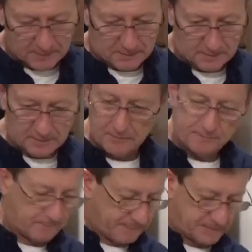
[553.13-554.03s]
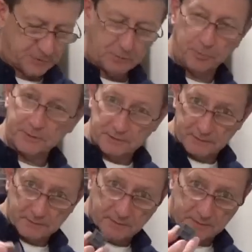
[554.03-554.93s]
So you can put
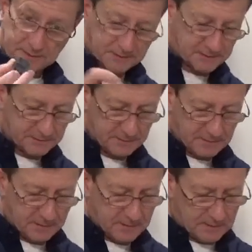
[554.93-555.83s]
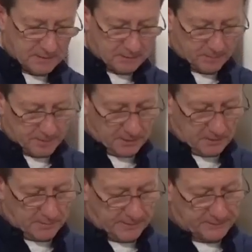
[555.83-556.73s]
this up
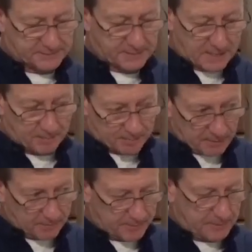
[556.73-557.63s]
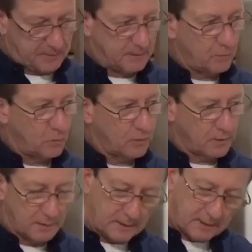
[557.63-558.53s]
here, make it stop up there,
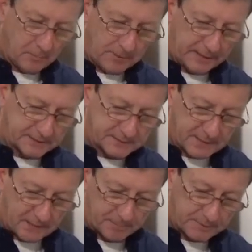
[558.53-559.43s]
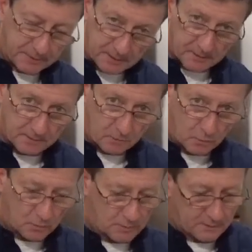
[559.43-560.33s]
or make it stop here,
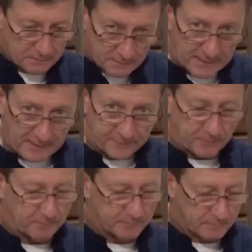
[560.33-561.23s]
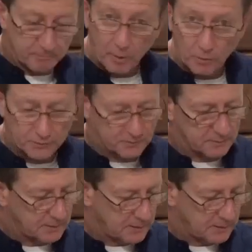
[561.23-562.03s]
or have them both